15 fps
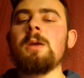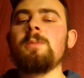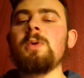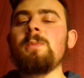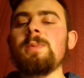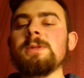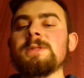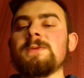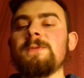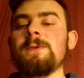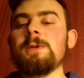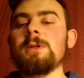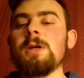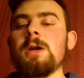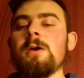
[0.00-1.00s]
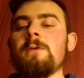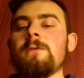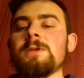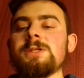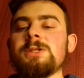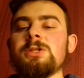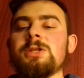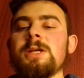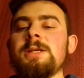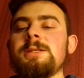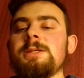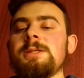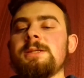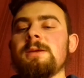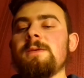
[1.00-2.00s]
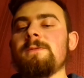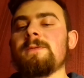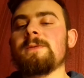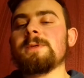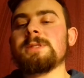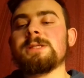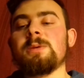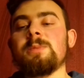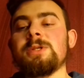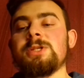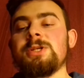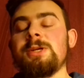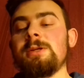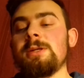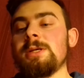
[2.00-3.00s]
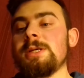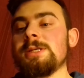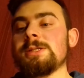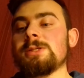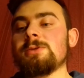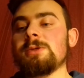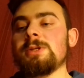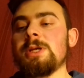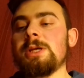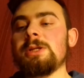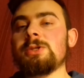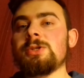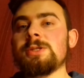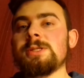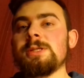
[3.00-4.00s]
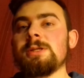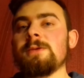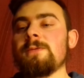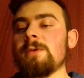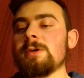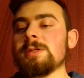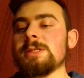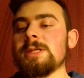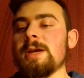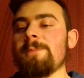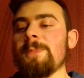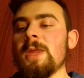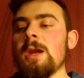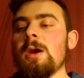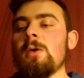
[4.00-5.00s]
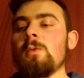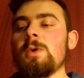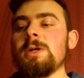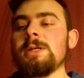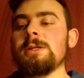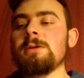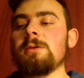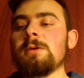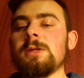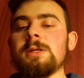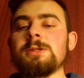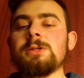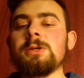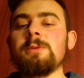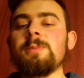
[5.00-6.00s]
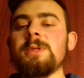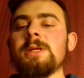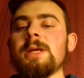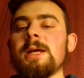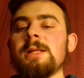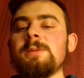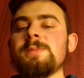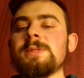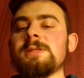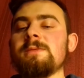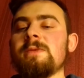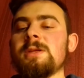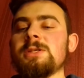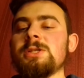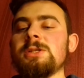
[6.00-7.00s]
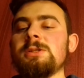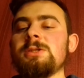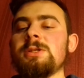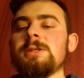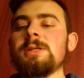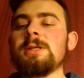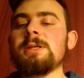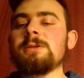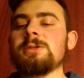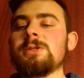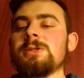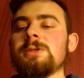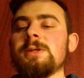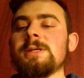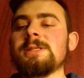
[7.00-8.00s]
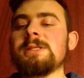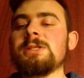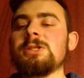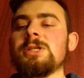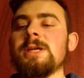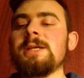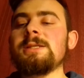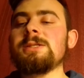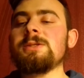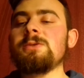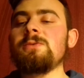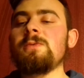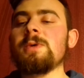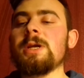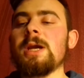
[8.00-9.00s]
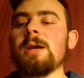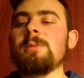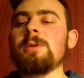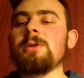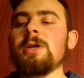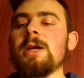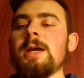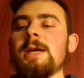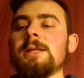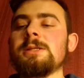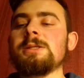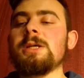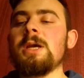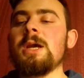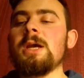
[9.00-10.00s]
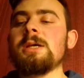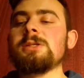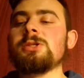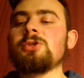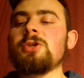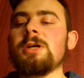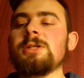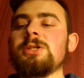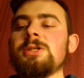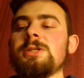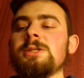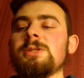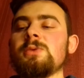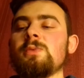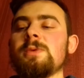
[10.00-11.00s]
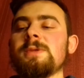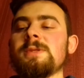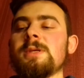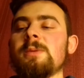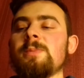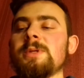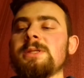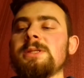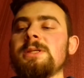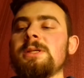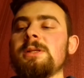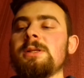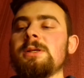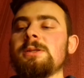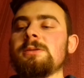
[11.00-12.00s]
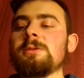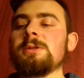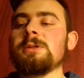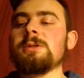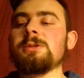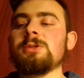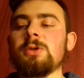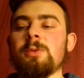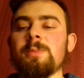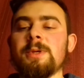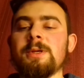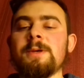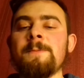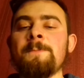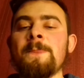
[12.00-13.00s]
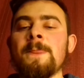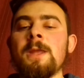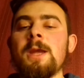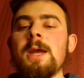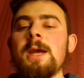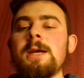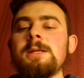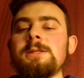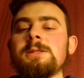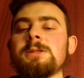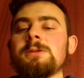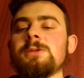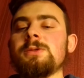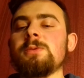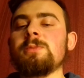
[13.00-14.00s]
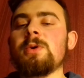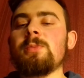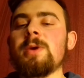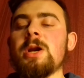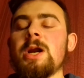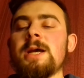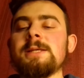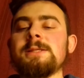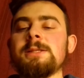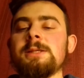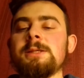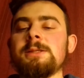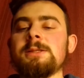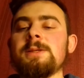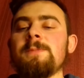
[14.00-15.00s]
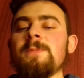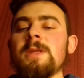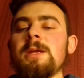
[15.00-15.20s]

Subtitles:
Pupils feel frustrated if the material is not interesting for them. Working on a topic helps the children to associate new vocabulary and structures with a particular topic and to memorize it.